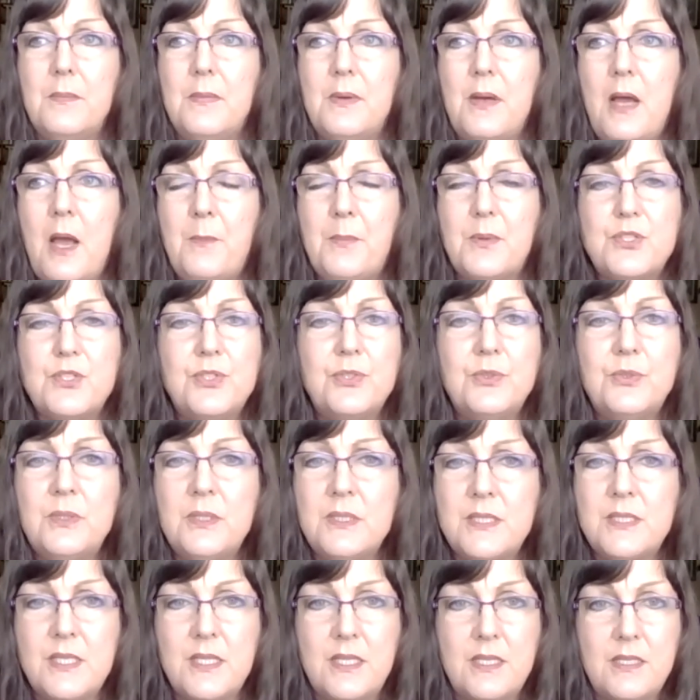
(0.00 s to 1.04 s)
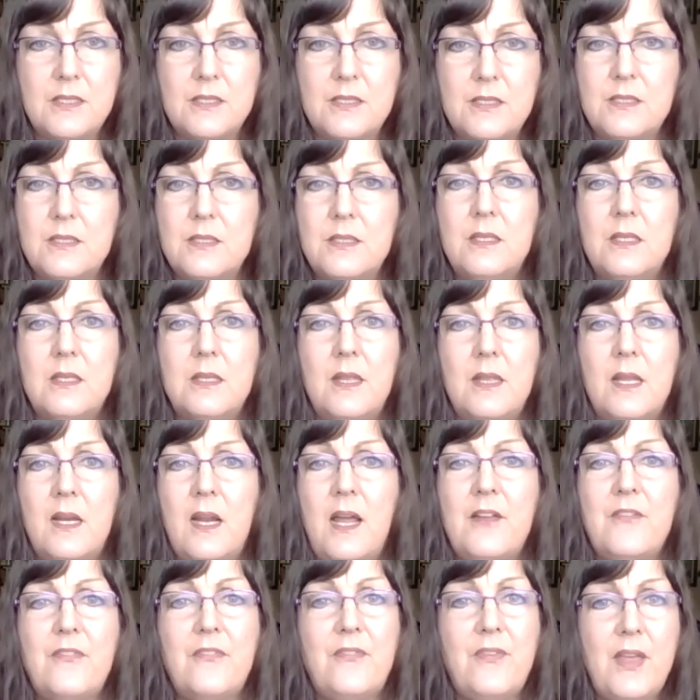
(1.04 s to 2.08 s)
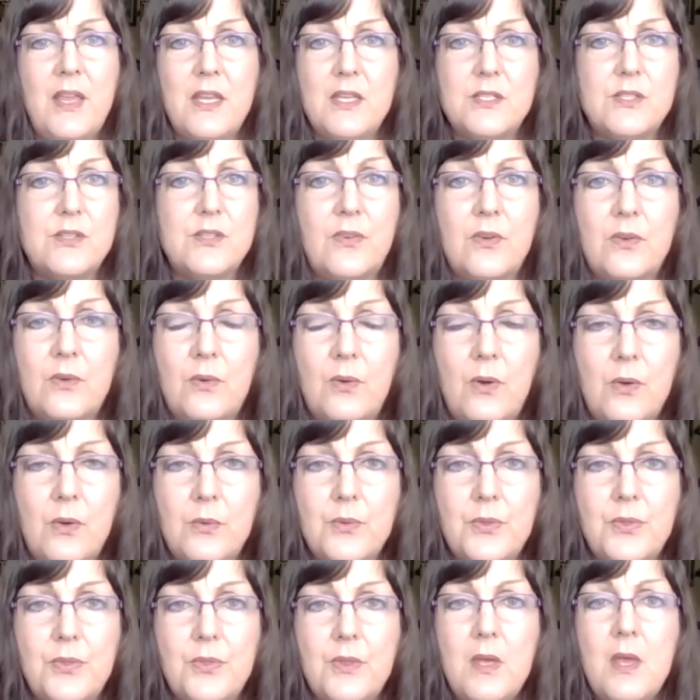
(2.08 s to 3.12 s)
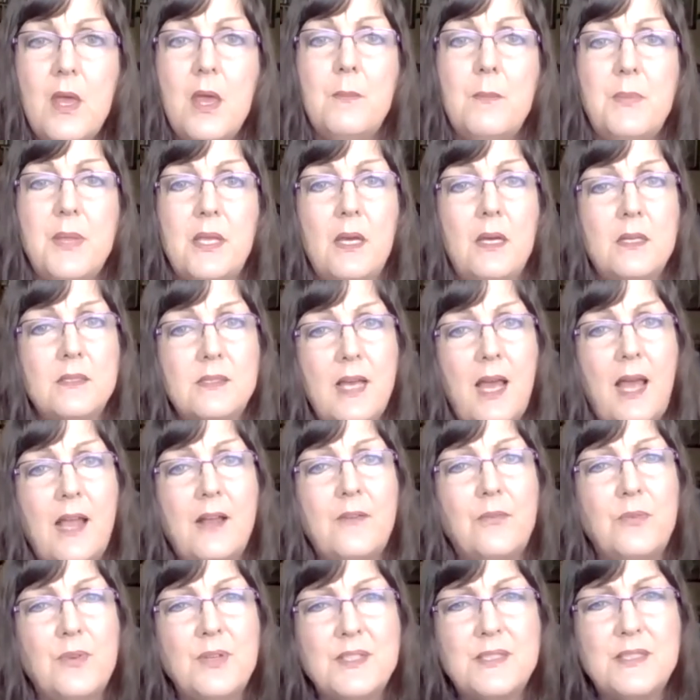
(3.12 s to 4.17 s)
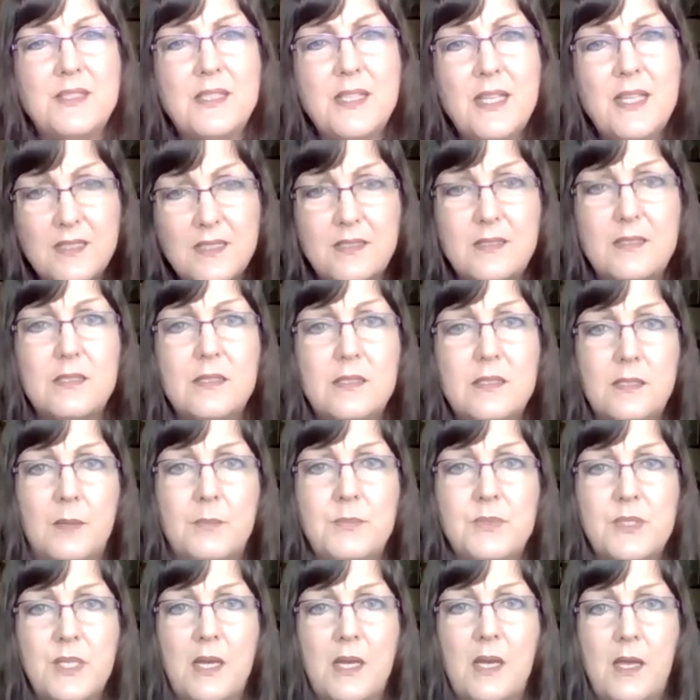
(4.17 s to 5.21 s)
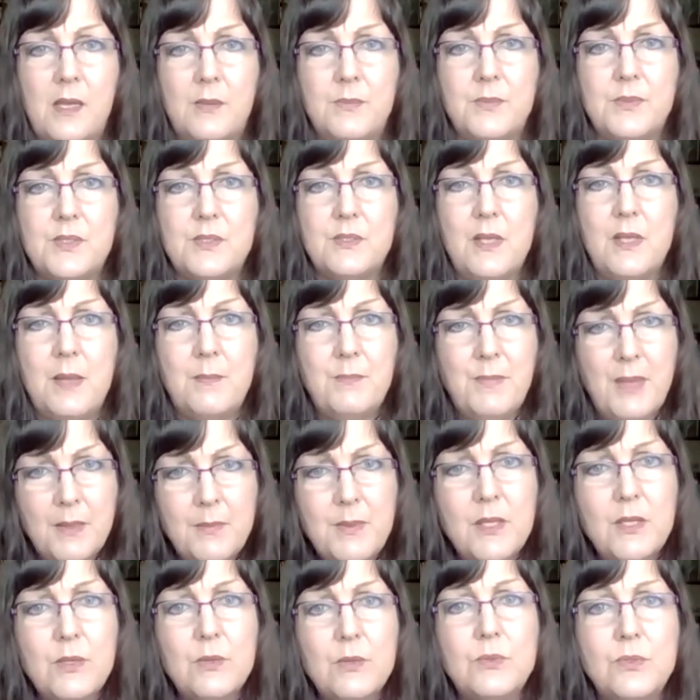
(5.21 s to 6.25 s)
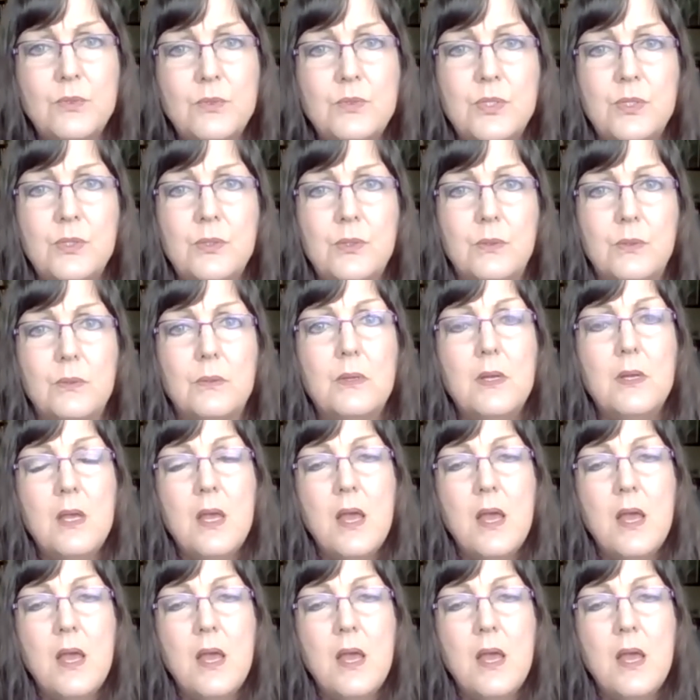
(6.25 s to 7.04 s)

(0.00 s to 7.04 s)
opportunities that I face for growth, because I resist sometimes, and maybe you do too.